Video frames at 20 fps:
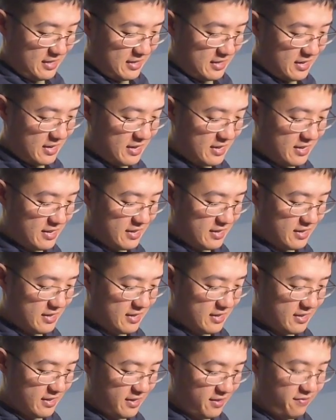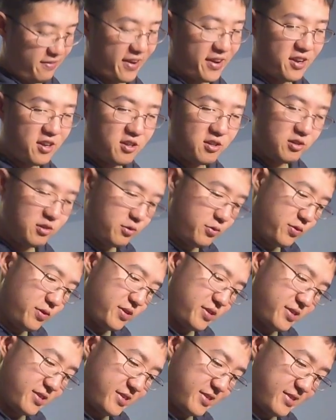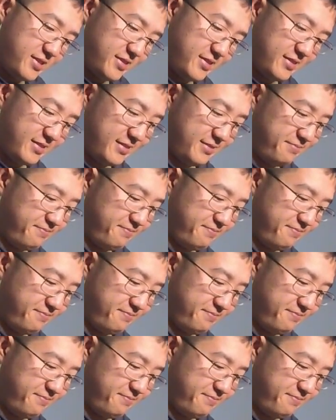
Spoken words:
if I glue it on,